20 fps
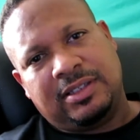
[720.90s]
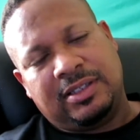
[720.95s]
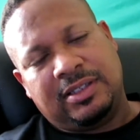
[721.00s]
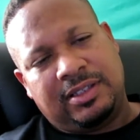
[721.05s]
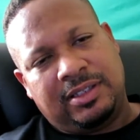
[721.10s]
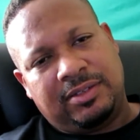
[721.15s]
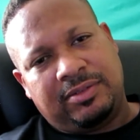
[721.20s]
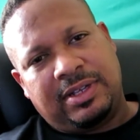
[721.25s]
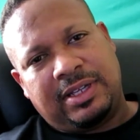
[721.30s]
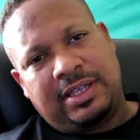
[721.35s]

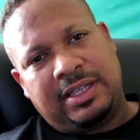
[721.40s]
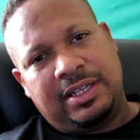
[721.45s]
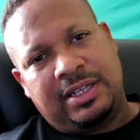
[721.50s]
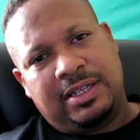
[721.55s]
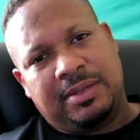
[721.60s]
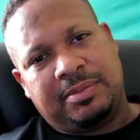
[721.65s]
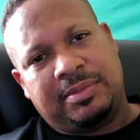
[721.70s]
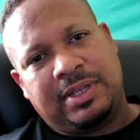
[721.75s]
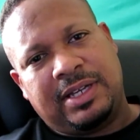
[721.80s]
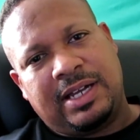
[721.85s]
And when I get it
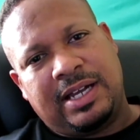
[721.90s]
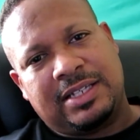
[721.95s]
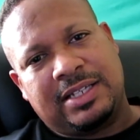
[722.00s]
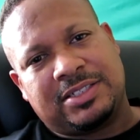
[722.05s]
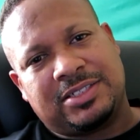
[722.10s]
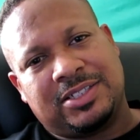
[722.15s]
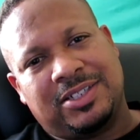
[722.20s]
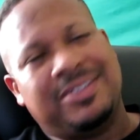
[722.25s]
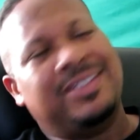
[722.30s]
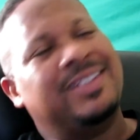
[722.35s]
up there, I'll
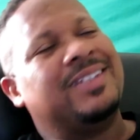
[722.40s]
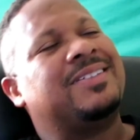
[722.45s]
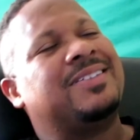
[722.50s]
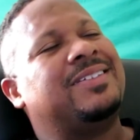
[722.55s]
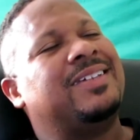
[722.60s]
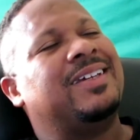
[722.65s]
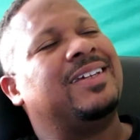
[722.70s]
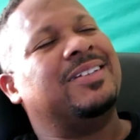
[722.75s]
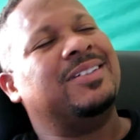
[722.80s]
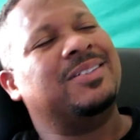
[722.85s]
show you the
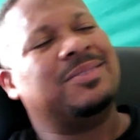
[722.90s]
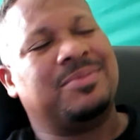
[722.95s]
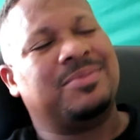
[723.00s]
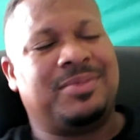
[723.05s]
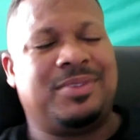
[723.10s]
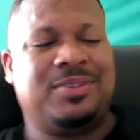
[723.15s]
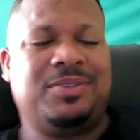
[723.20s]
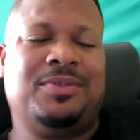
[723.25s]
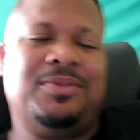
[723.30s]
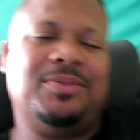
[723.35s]
setup.
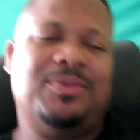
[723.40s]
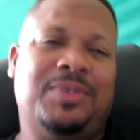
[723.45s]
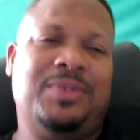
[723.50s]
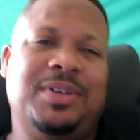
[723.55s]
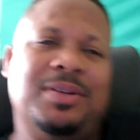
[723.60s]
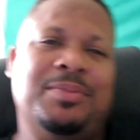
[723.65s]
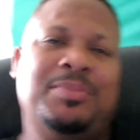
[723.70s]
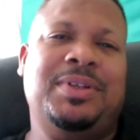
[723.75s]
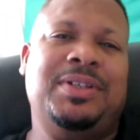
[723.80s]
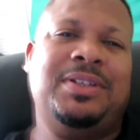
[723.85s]

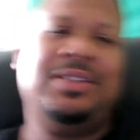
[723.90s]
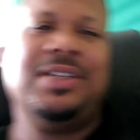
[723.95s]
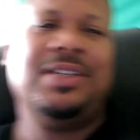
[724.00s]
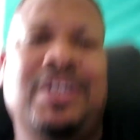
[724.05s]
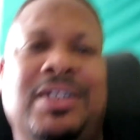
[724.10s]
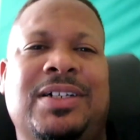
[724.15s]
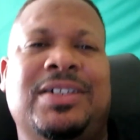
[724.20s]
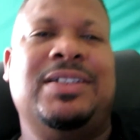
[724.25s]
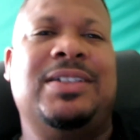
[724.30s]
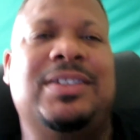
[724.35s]
We'll be
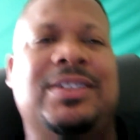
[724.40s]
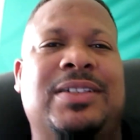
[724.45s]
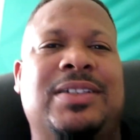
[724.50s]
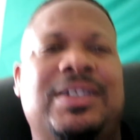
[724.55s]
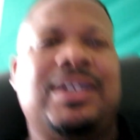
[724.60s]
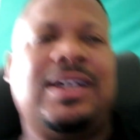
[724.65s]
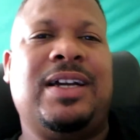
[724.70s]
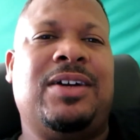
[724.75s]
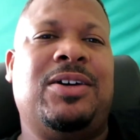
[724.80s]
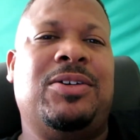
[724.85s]
done,
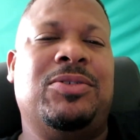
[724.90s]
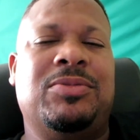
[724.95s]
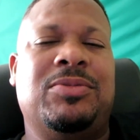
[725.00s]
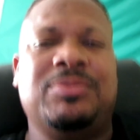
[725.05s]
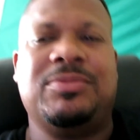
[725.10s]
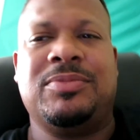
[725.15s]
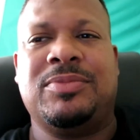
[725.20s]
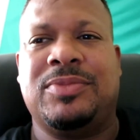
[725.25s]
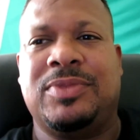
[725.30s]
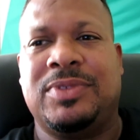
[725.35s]
I hope.
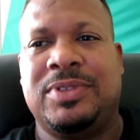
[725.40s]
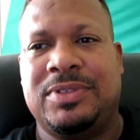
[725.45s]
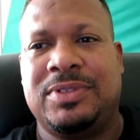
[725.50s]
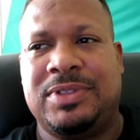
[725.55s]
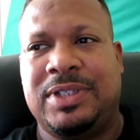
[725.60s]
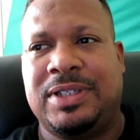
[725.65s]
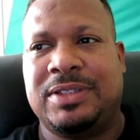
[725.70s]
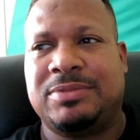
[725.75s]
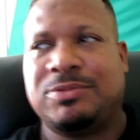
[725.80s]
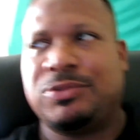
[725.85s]
It's
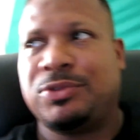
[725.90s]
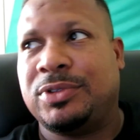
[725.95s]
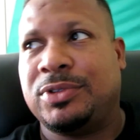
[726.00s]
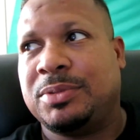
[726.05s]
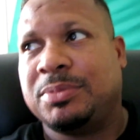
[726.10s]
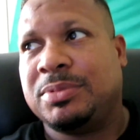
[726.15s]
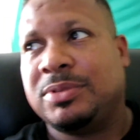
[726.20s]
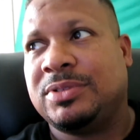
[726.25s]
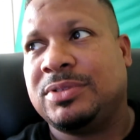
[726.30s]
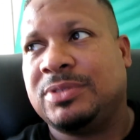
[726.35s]
just
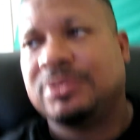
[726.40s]
troubles.